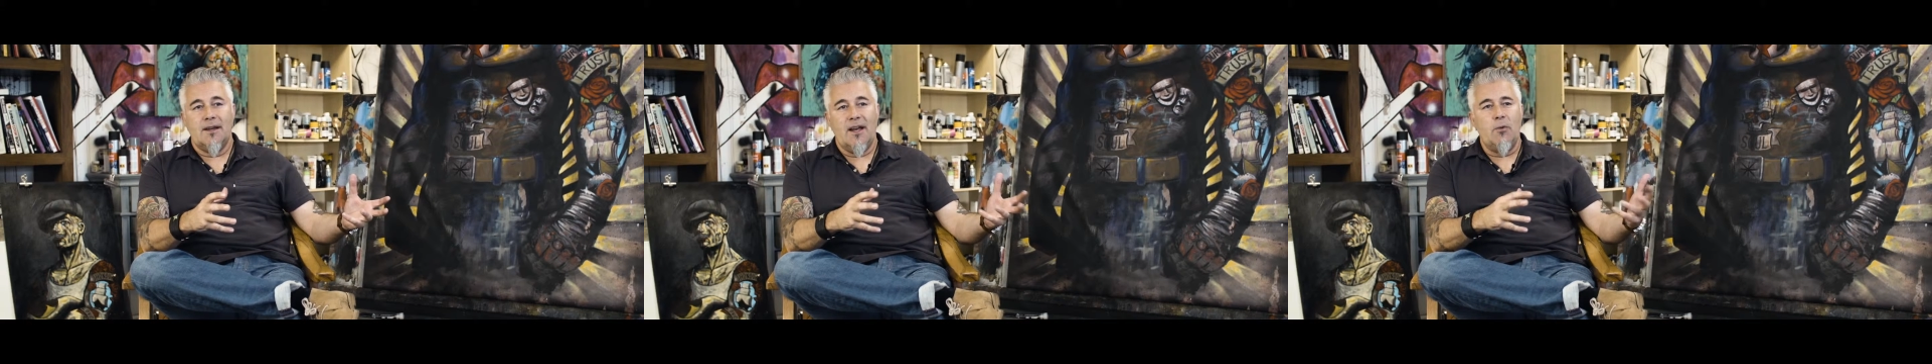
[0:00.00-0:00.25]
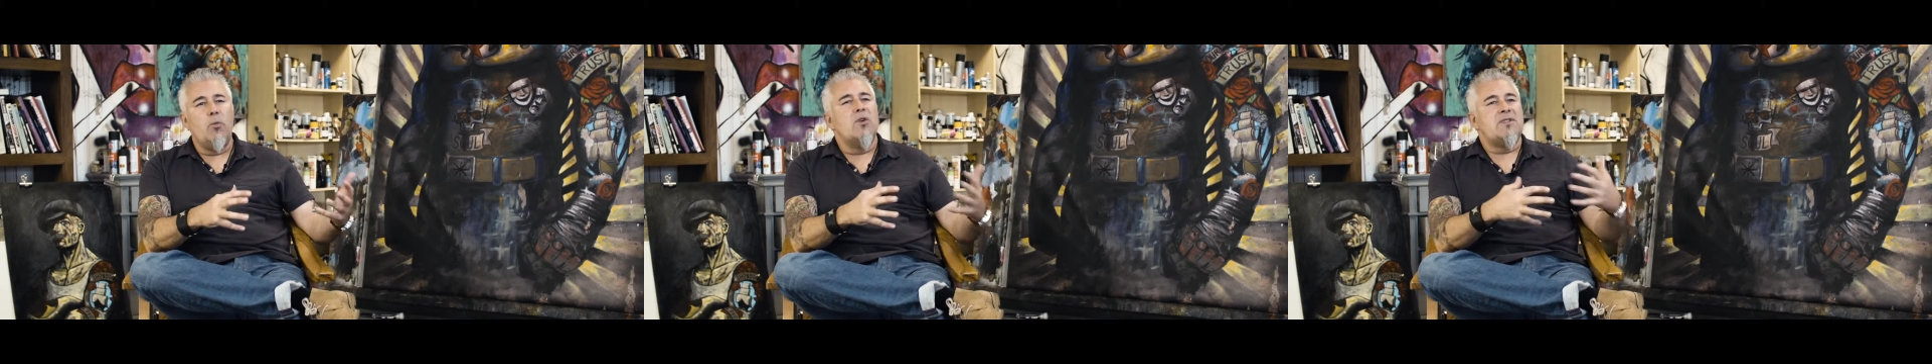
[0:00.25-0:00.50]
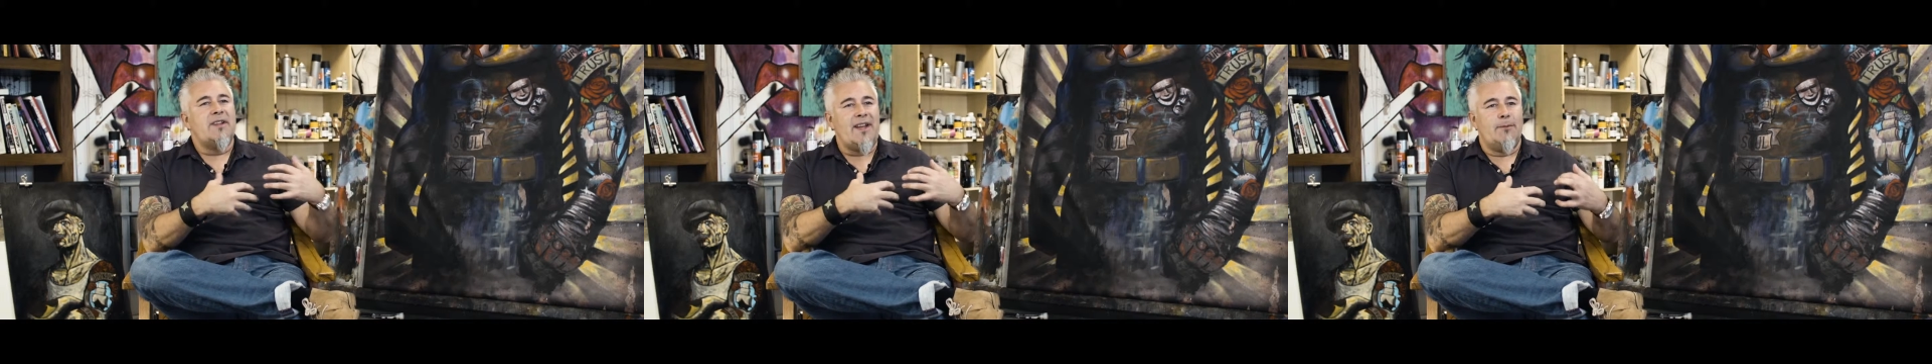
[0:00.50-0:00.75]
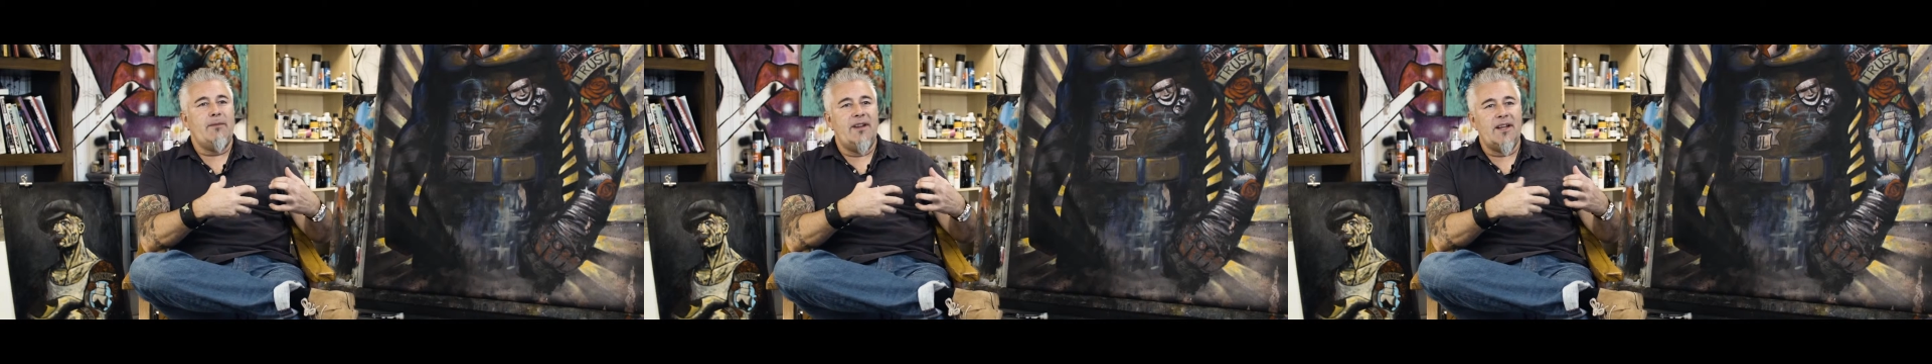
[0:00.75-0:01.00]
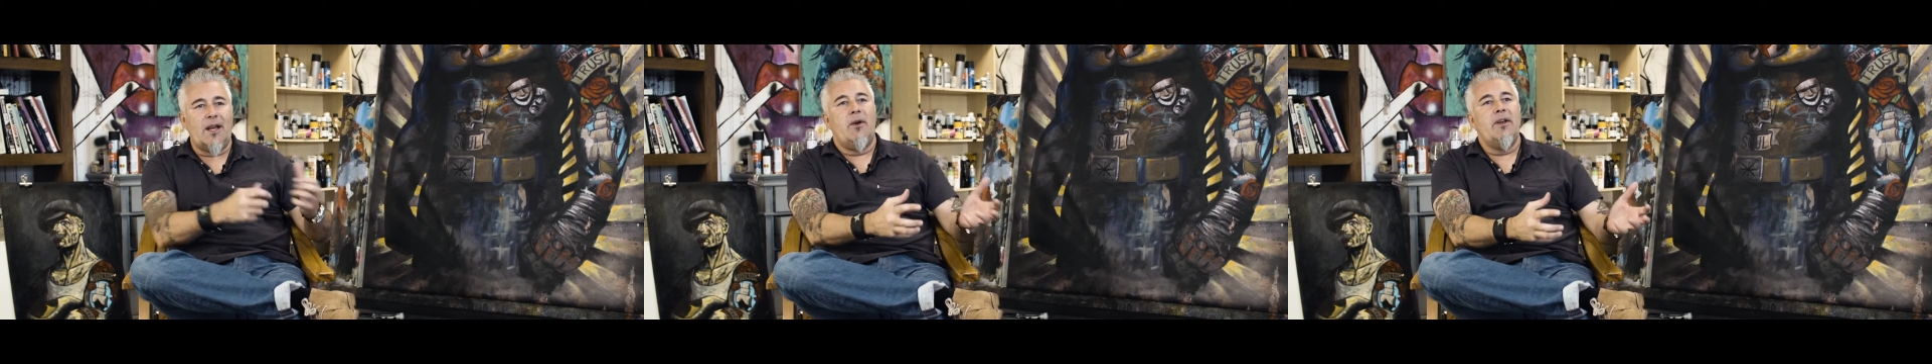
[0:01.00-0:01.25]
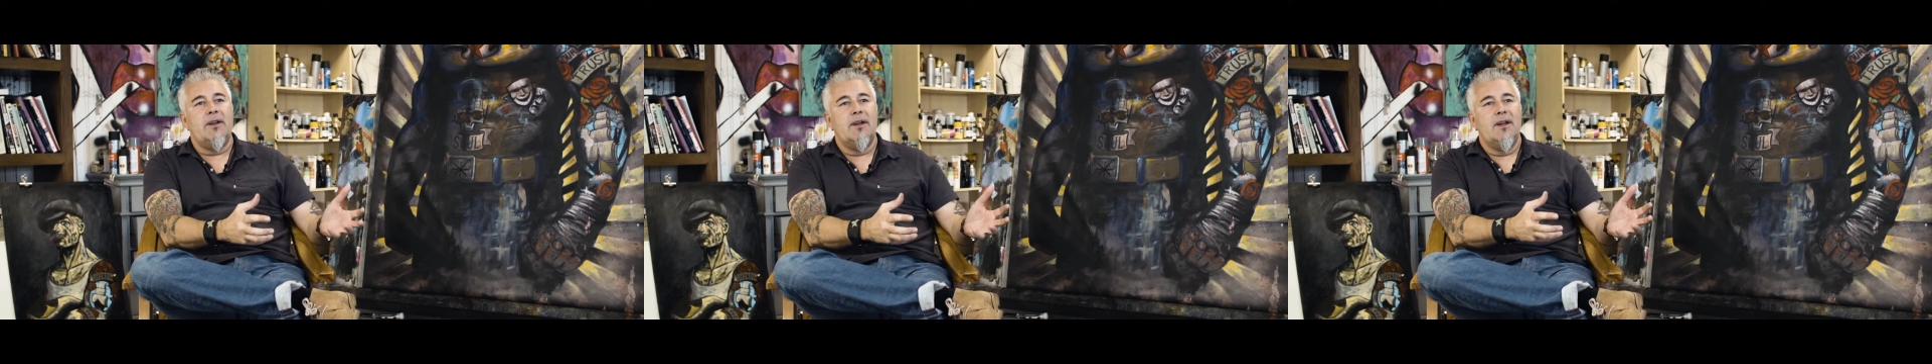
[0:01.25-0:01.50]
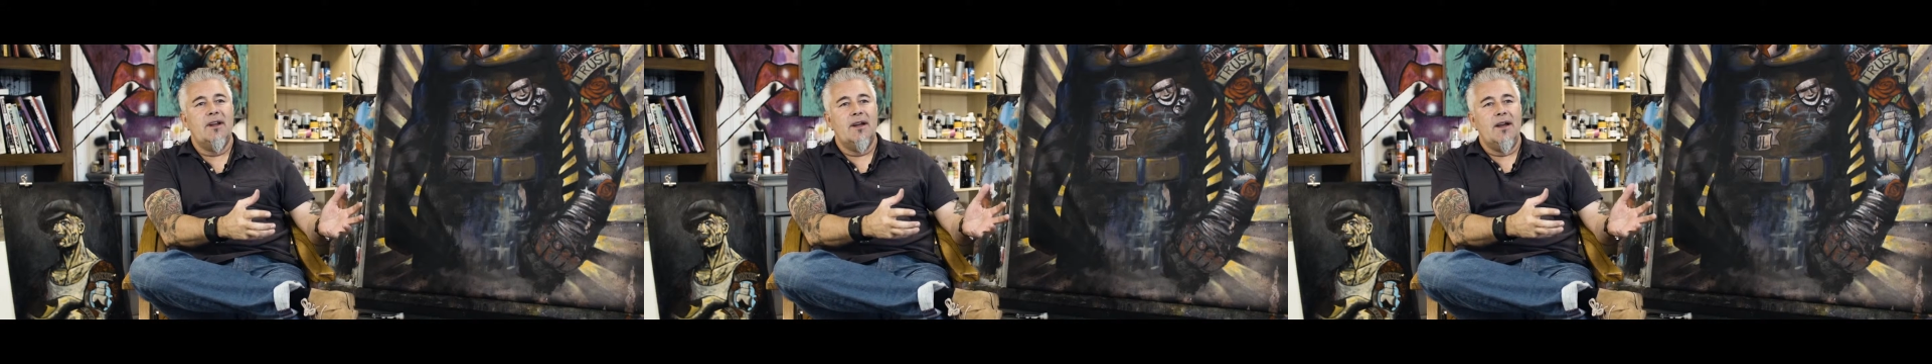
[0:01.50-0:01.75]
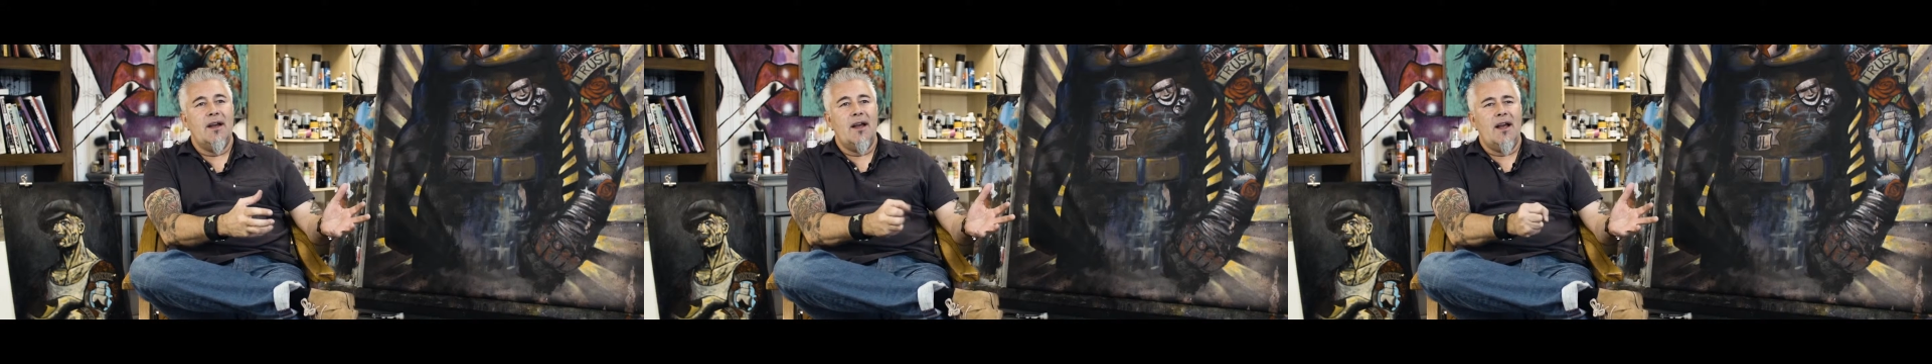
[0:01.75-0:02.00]
It wasn't in me to come out.
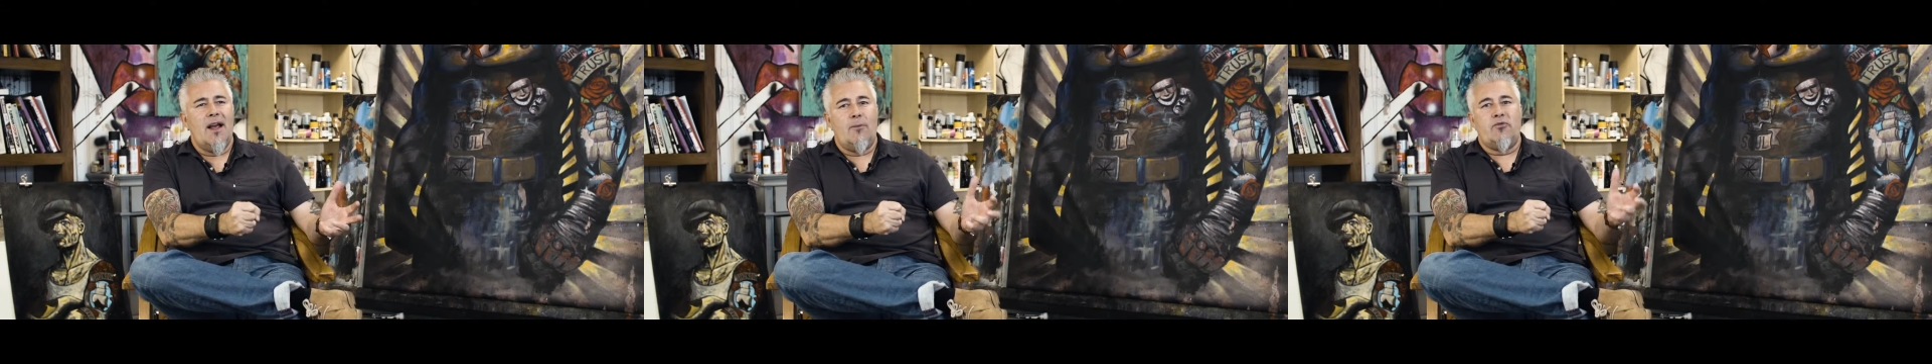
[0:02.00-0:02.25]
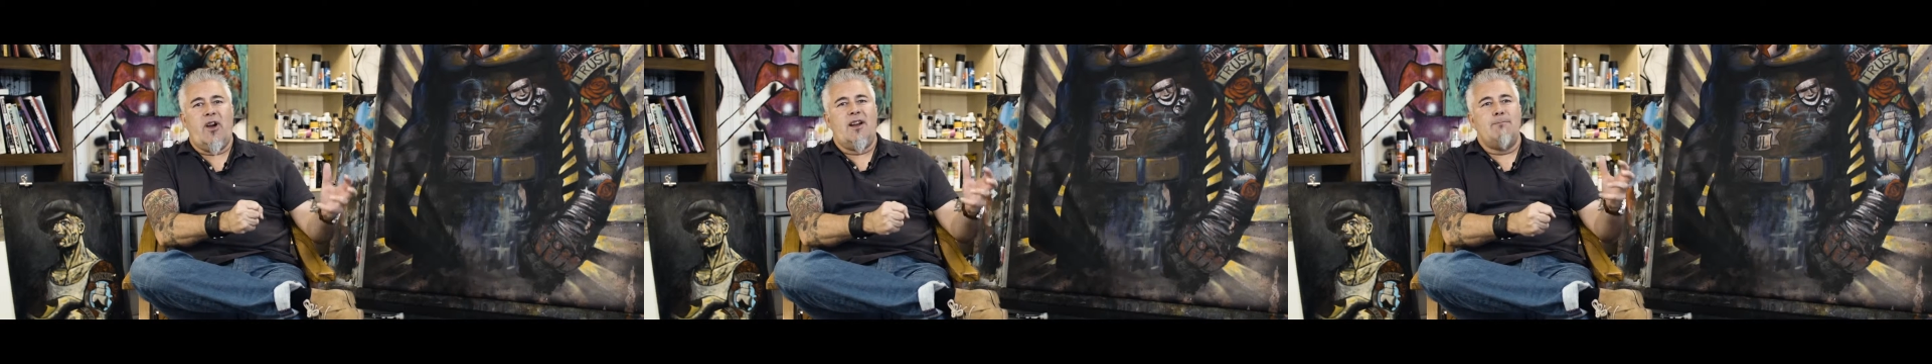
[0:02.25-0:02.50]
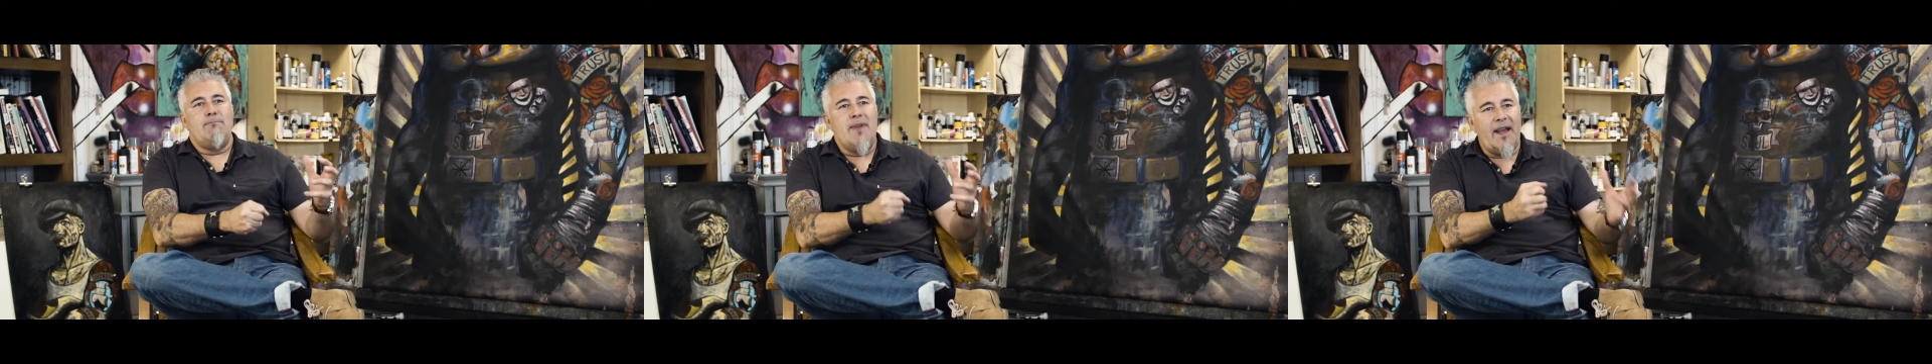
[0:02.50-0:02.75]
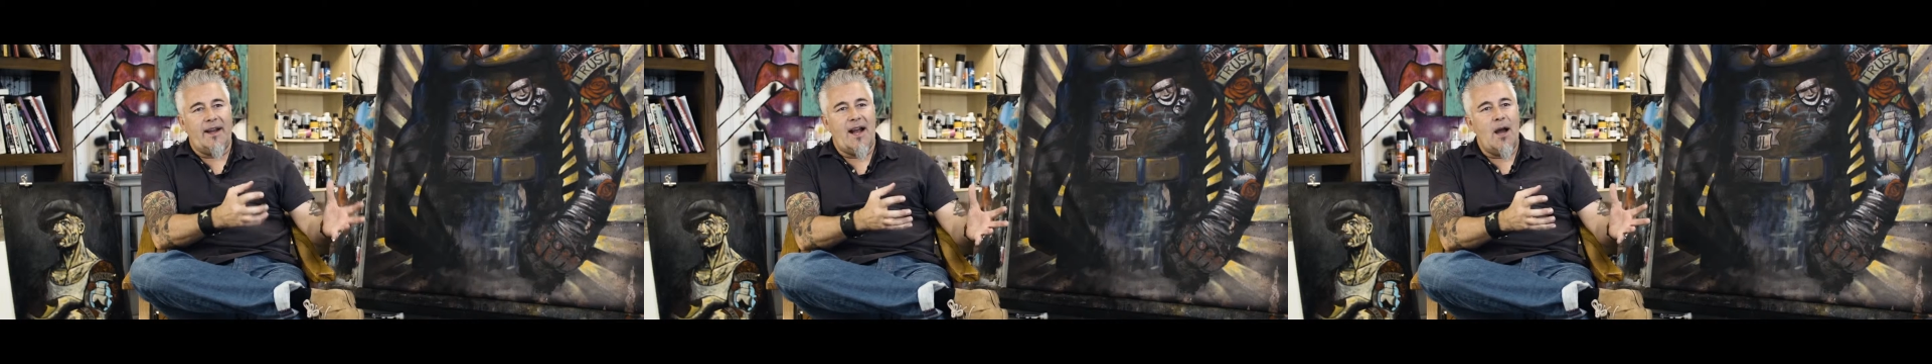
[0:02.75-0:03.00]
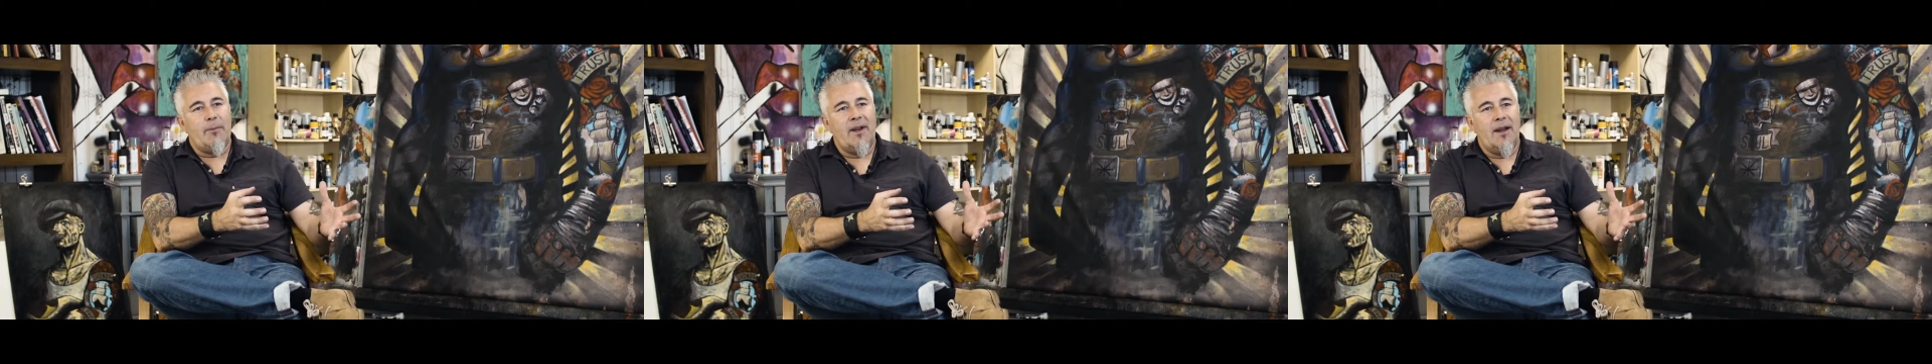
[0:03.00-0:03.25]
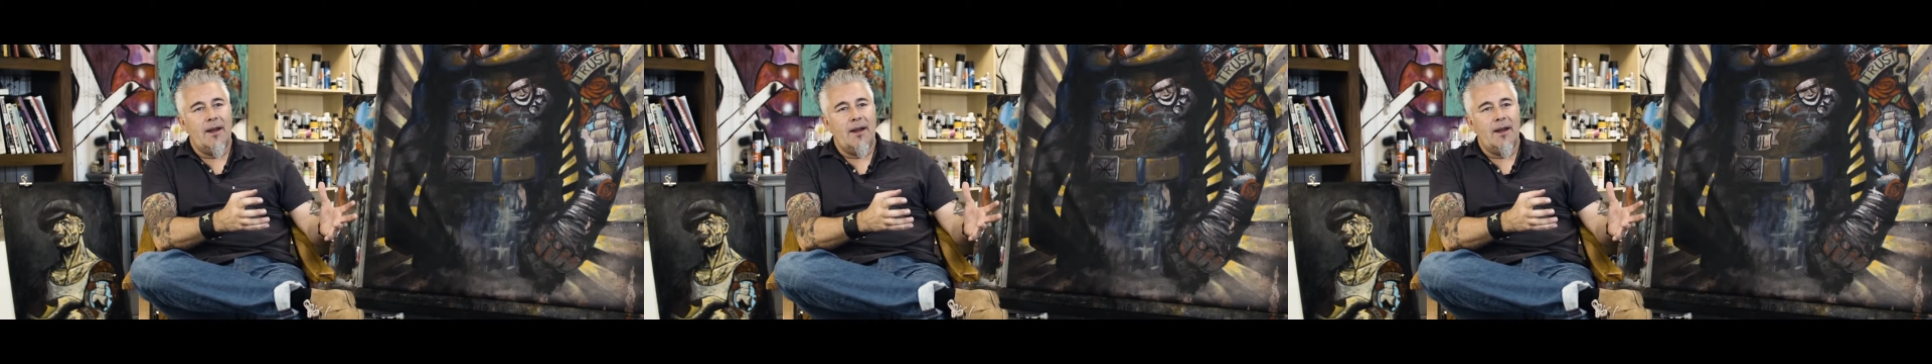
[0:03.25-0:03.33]
I'm trying to make it happen,